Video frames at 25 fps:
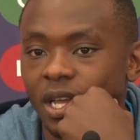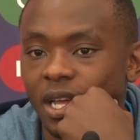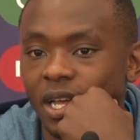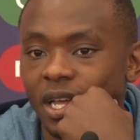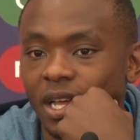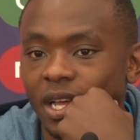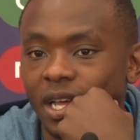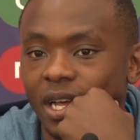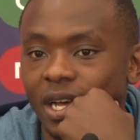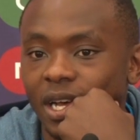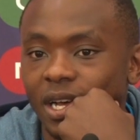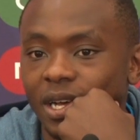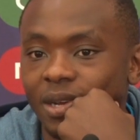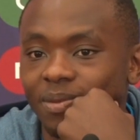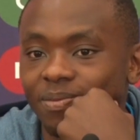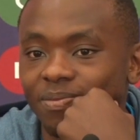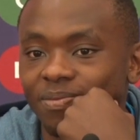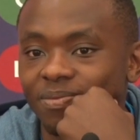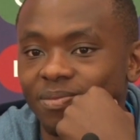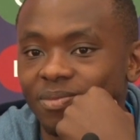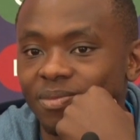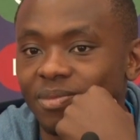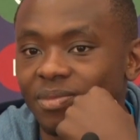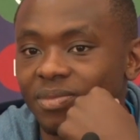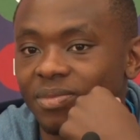
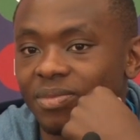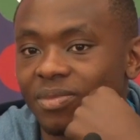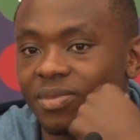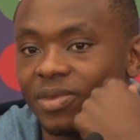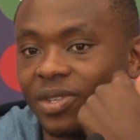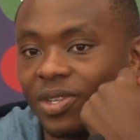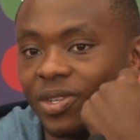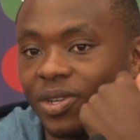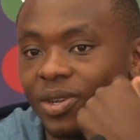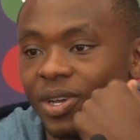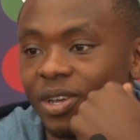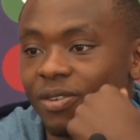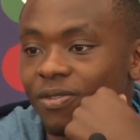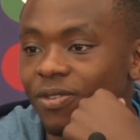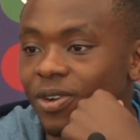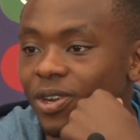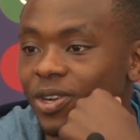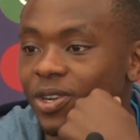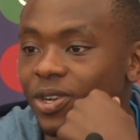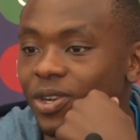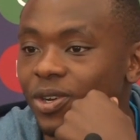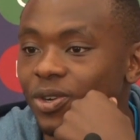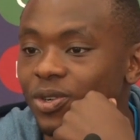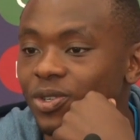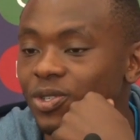Everyone
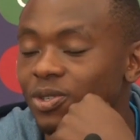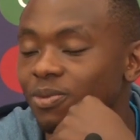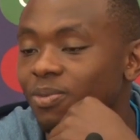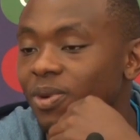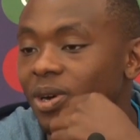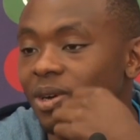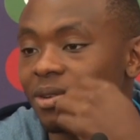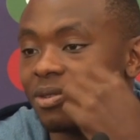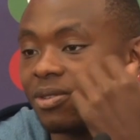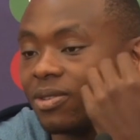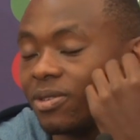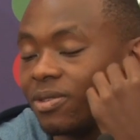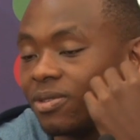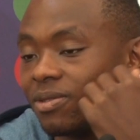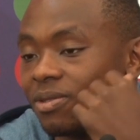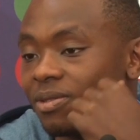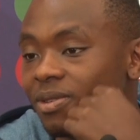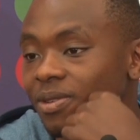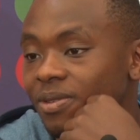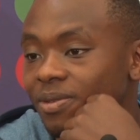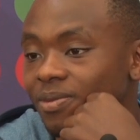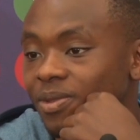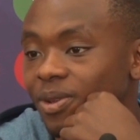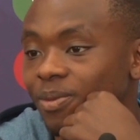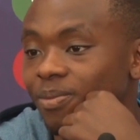knows about
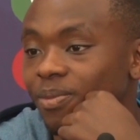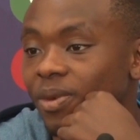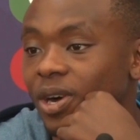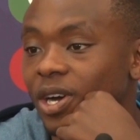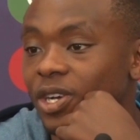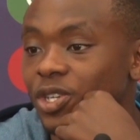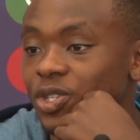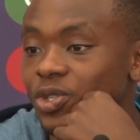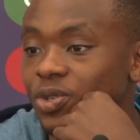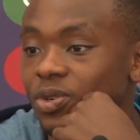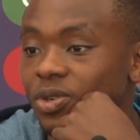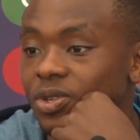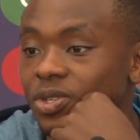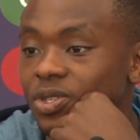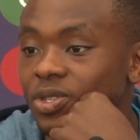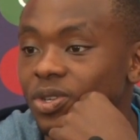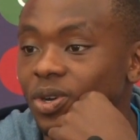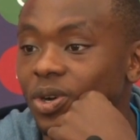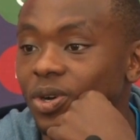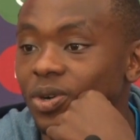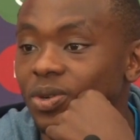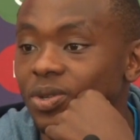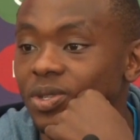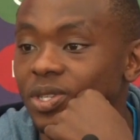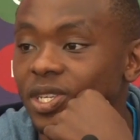the Marshalls, the
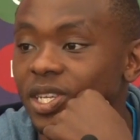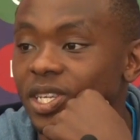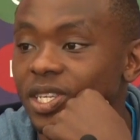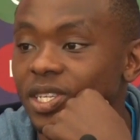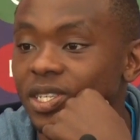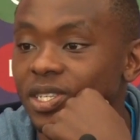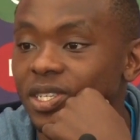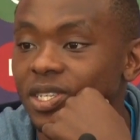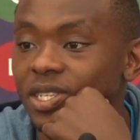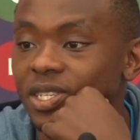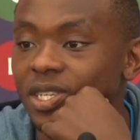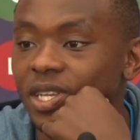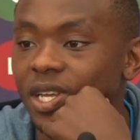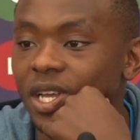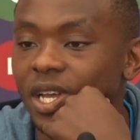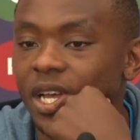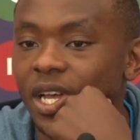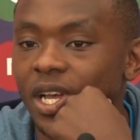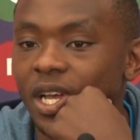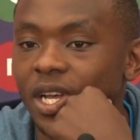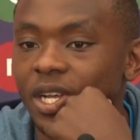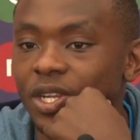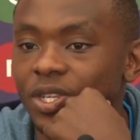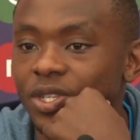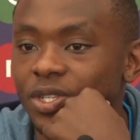Holdings.
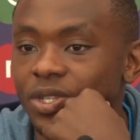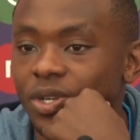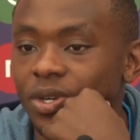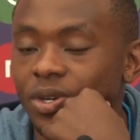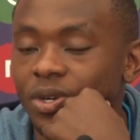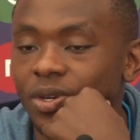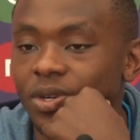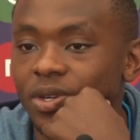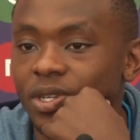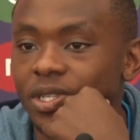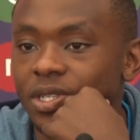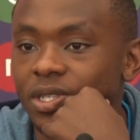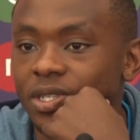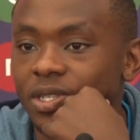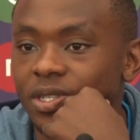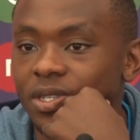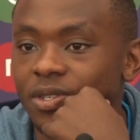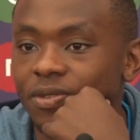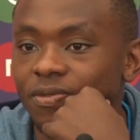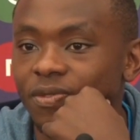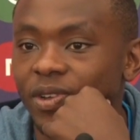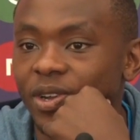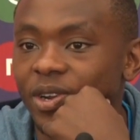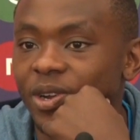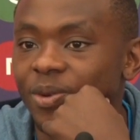So it's
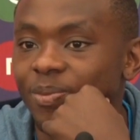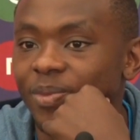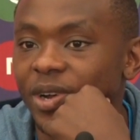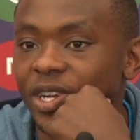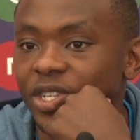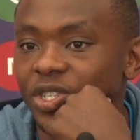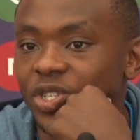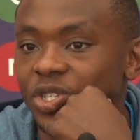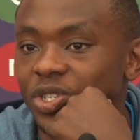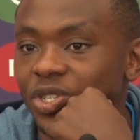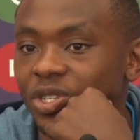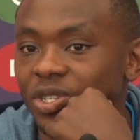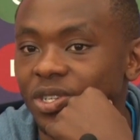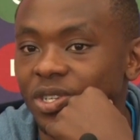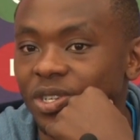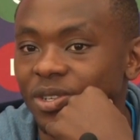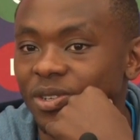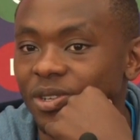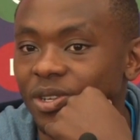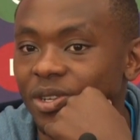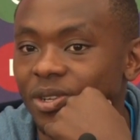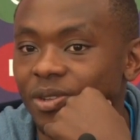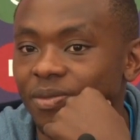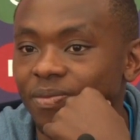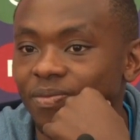very much,
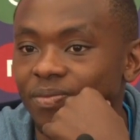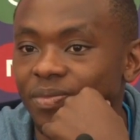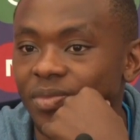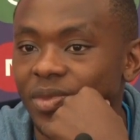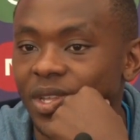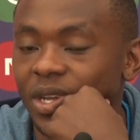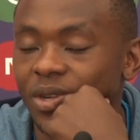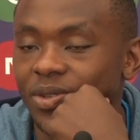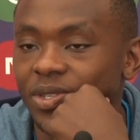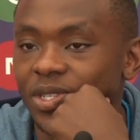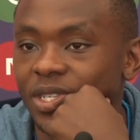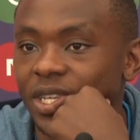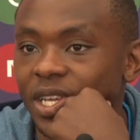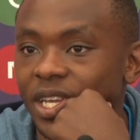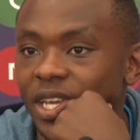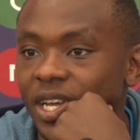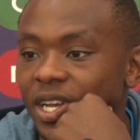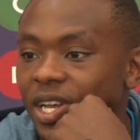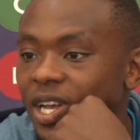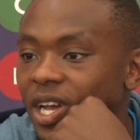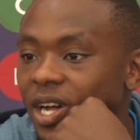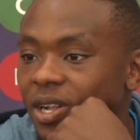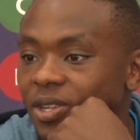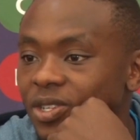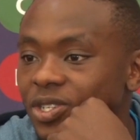I would say, a
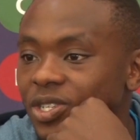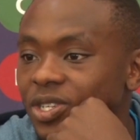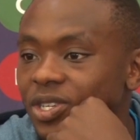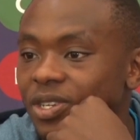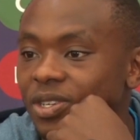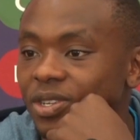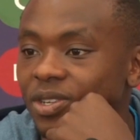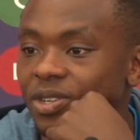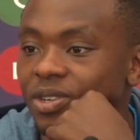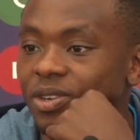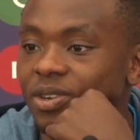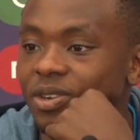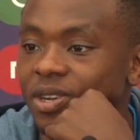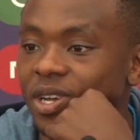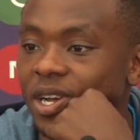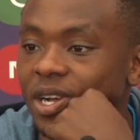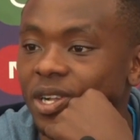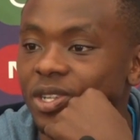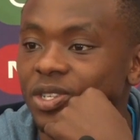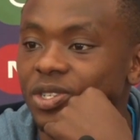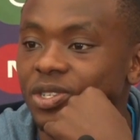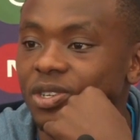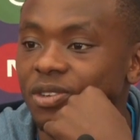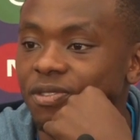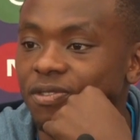culture, you know, a
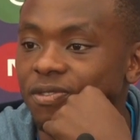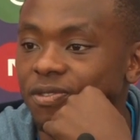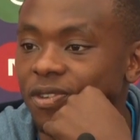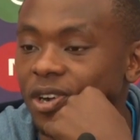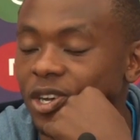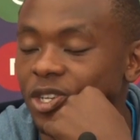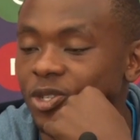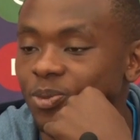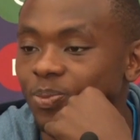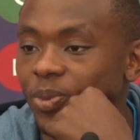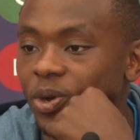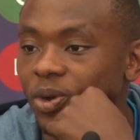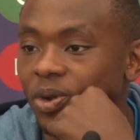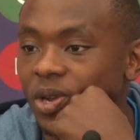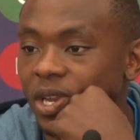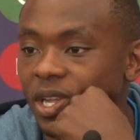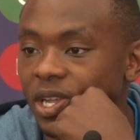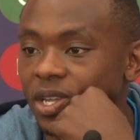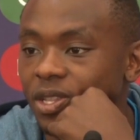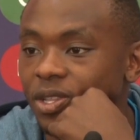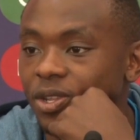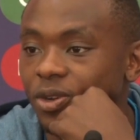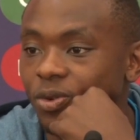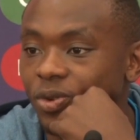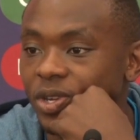culture of fast bowling
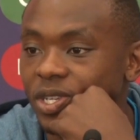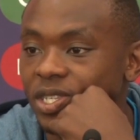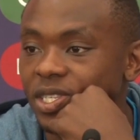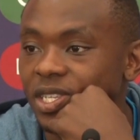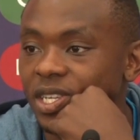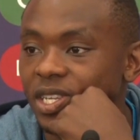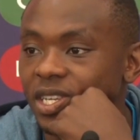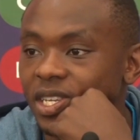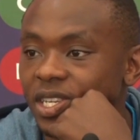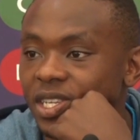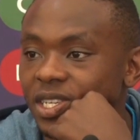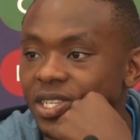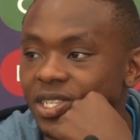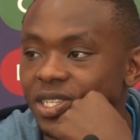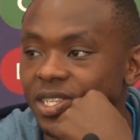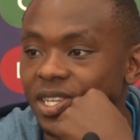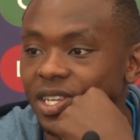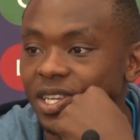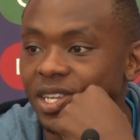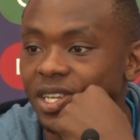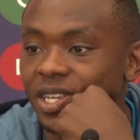in the West Indies.